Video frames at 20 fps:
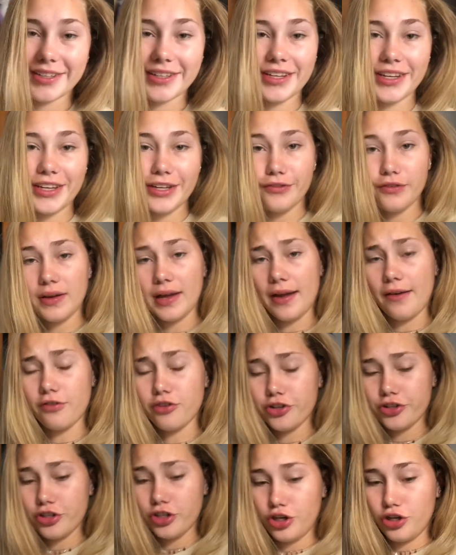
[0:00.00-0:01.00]
you've
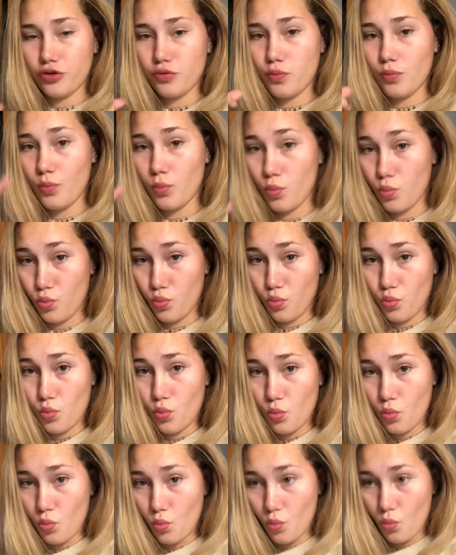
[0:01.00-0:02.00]
ever seen.
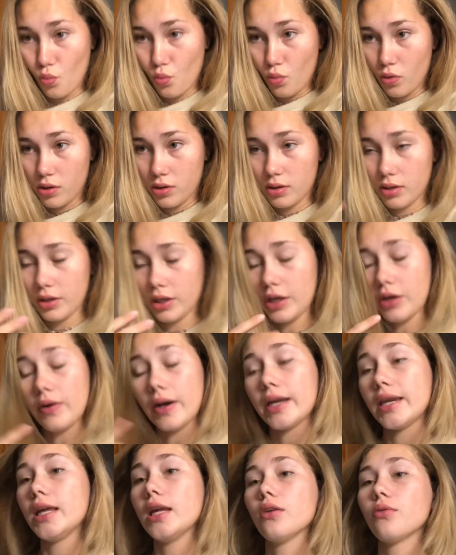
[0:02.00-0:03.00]
Ew, I
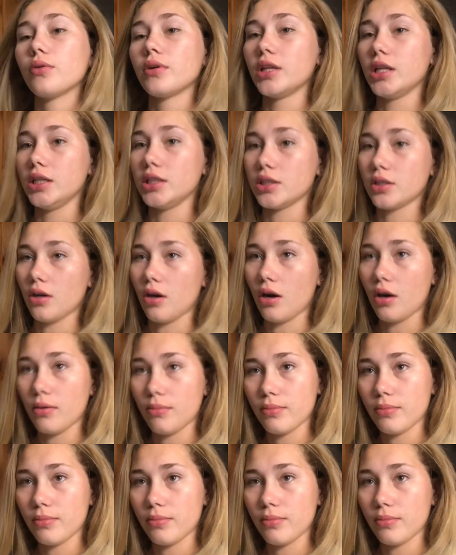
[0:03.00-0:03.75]
need to really stop.